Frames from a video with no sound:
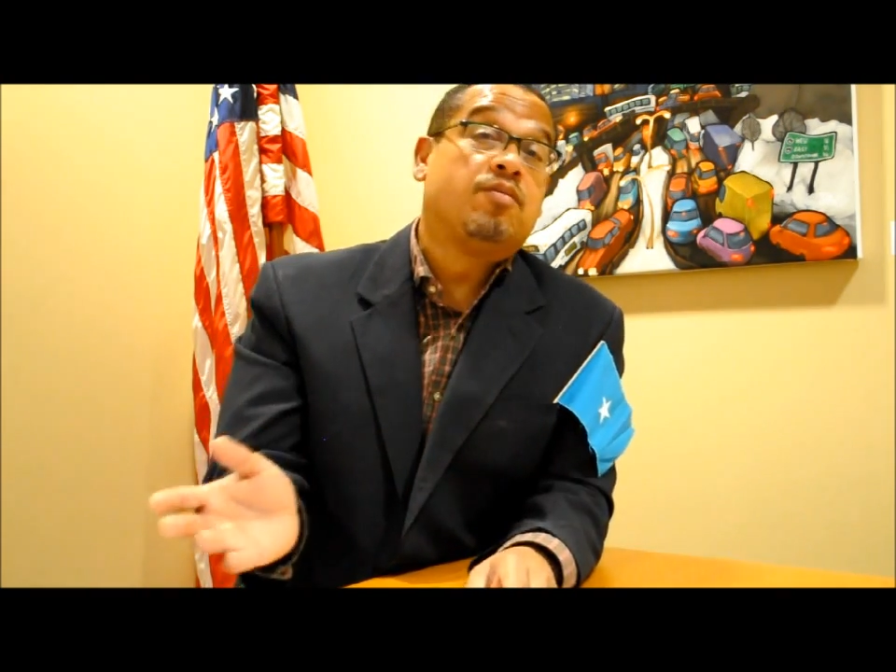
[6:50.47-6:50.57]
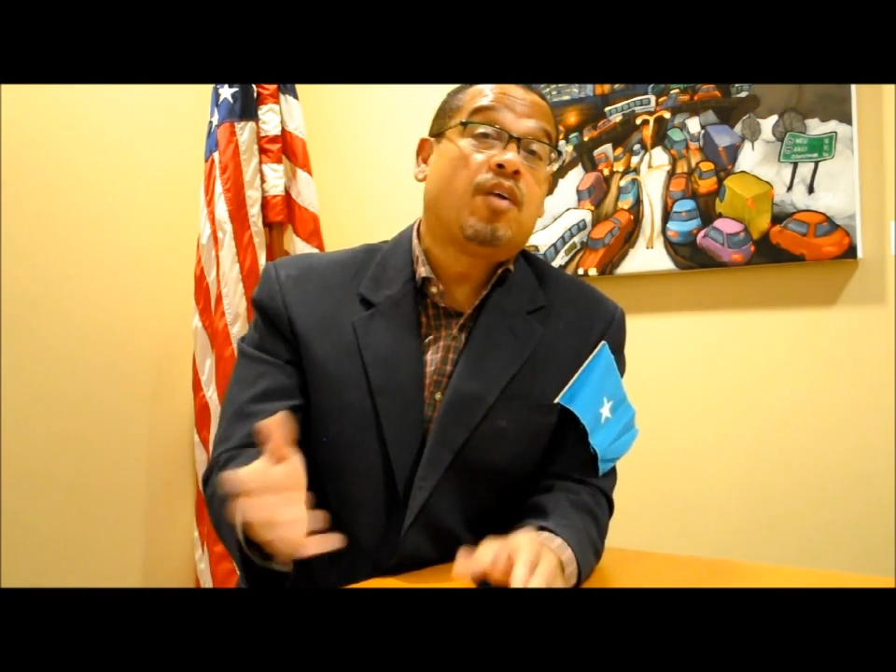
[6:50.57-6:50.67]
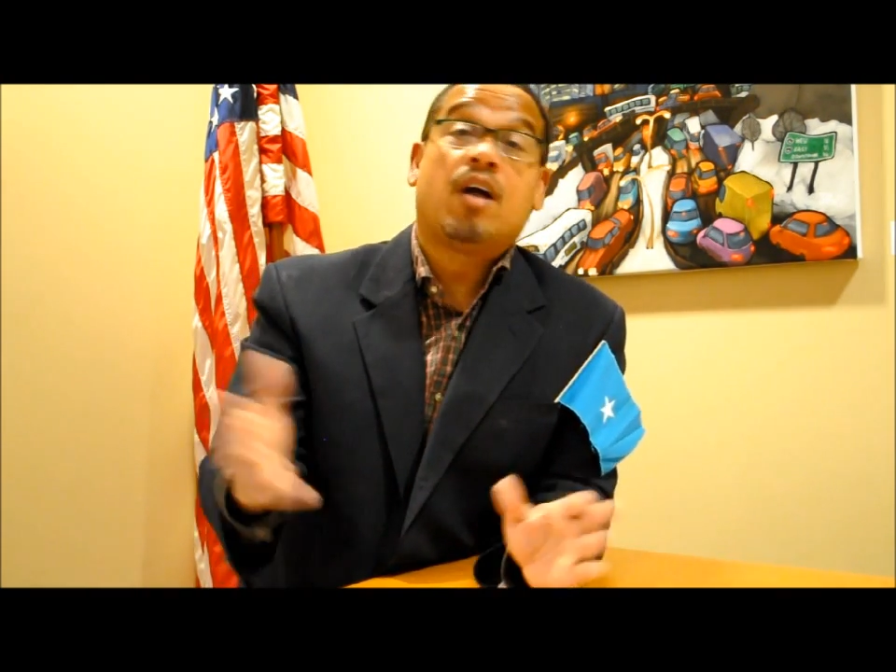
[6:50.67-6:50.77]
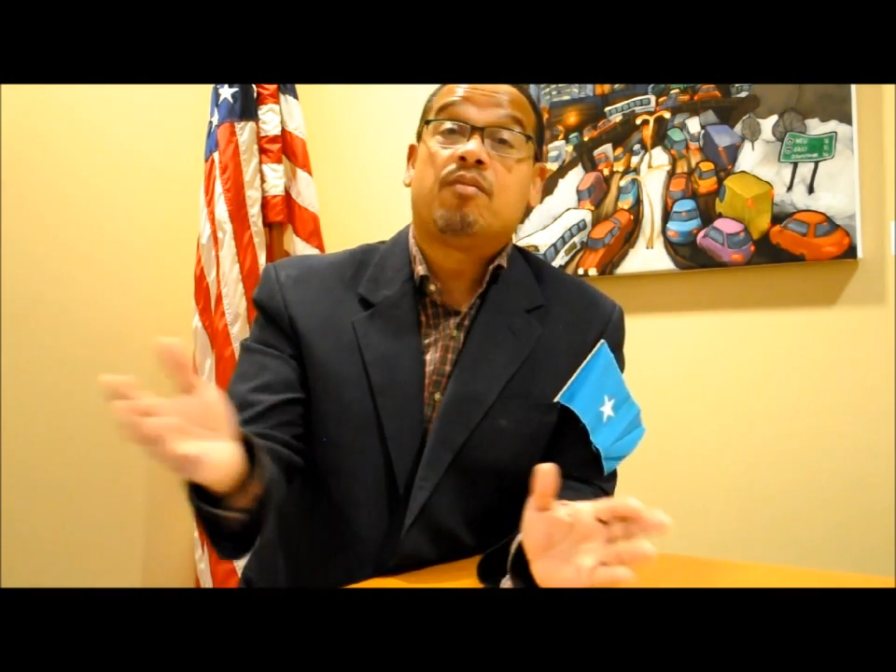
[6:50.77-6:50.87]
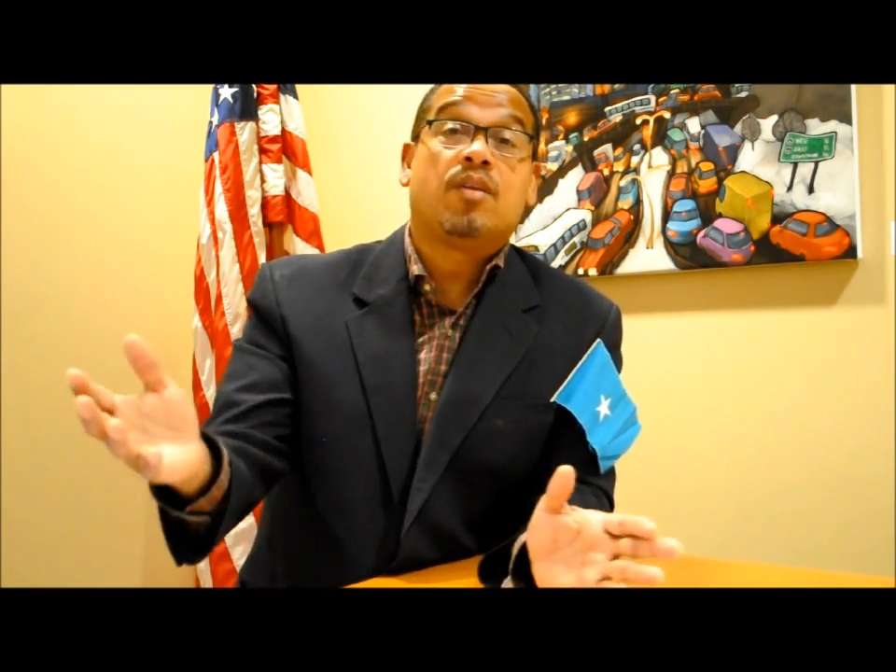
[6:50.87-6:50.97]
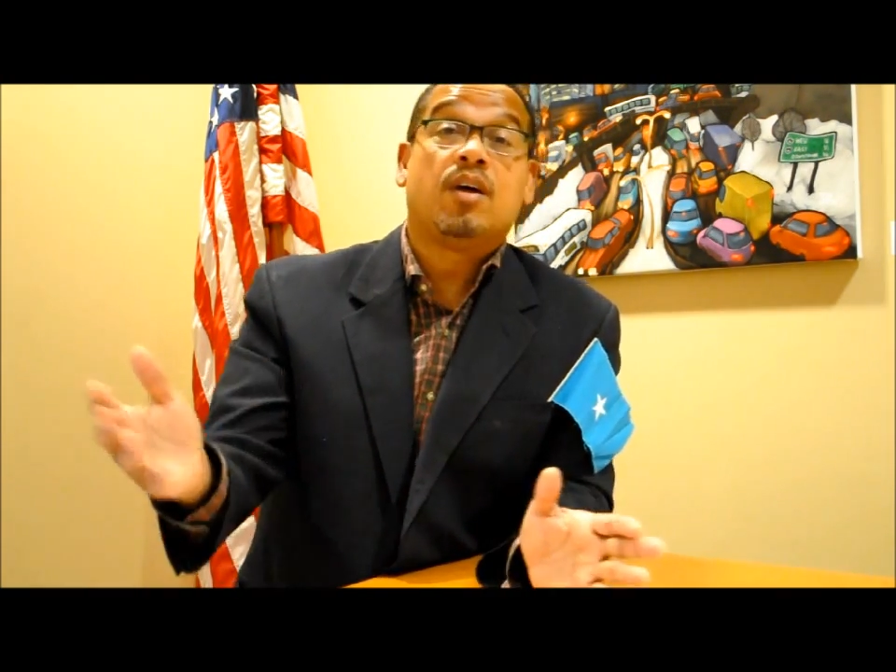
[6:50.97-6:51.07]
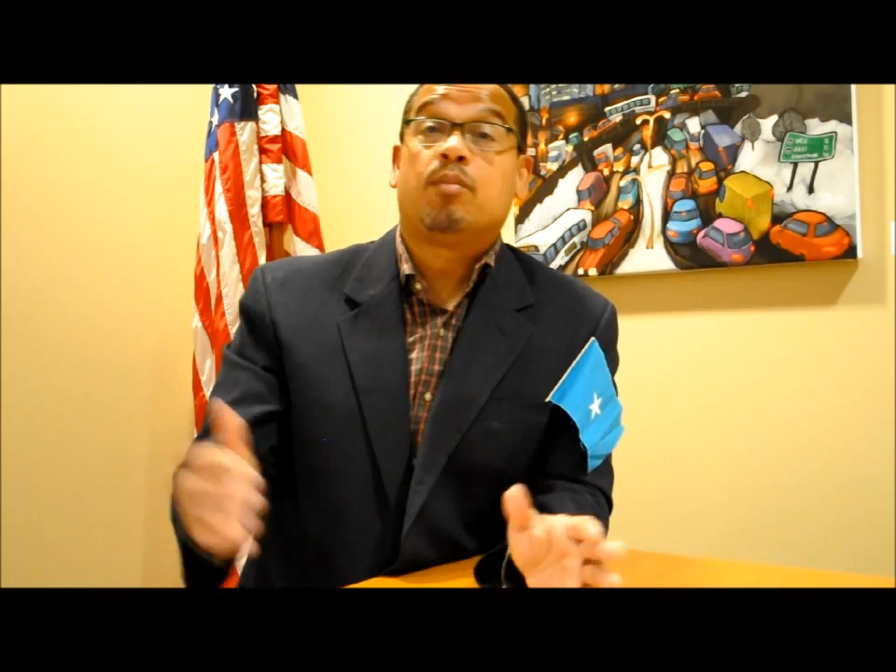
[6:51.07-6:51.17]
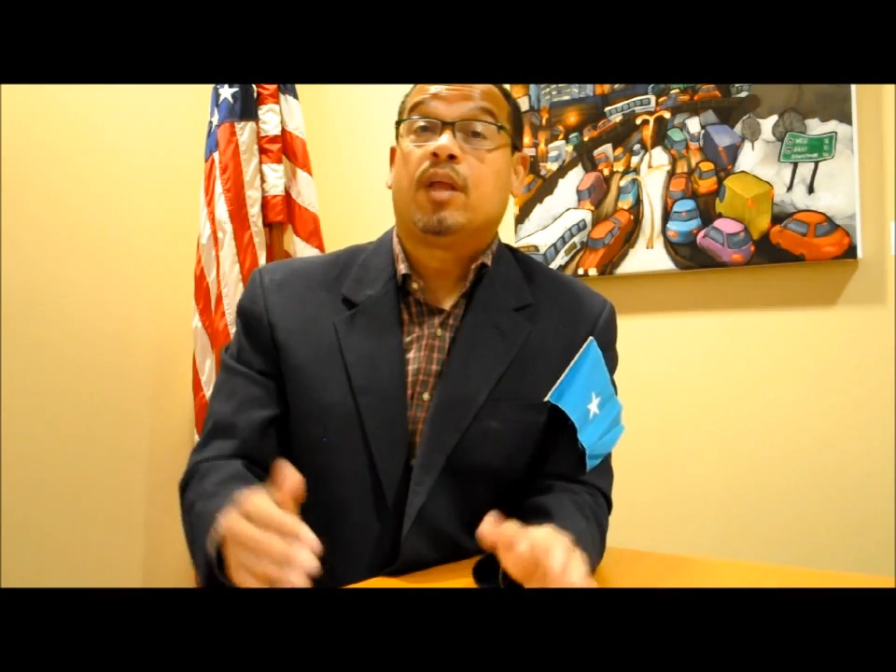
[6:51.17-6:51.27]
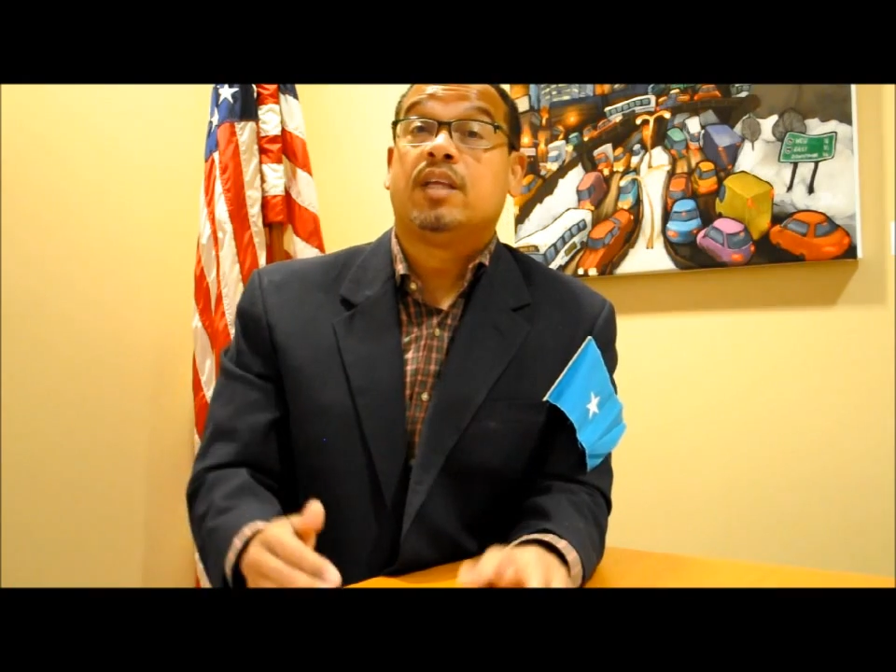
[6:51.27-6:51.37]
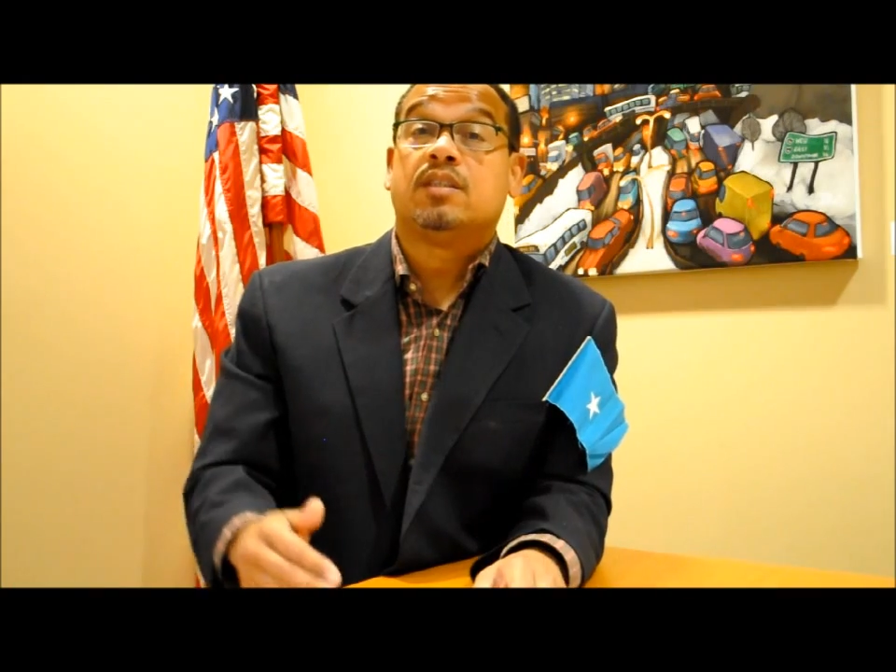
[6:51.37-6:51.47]
far-flung
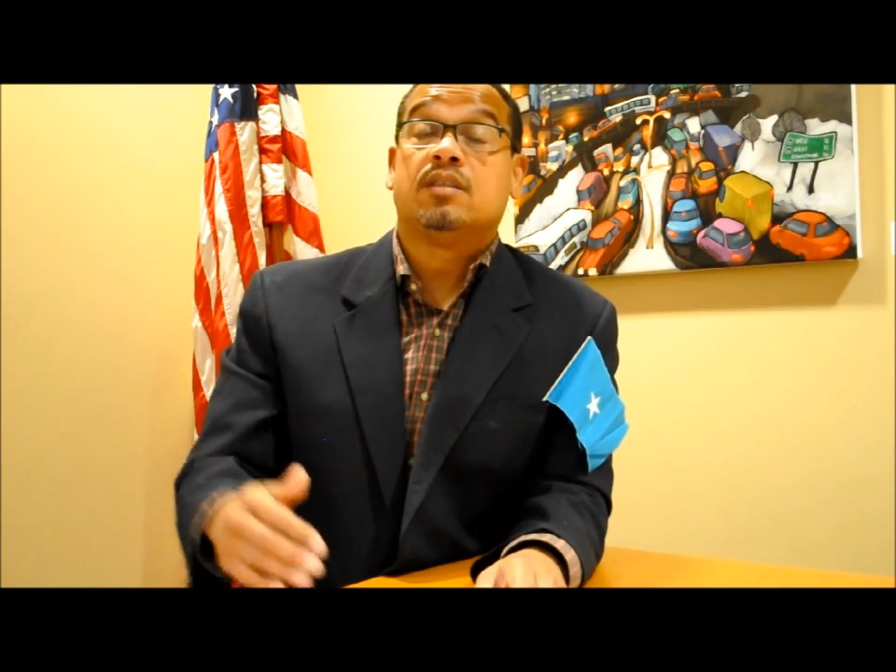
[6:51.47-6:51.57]
places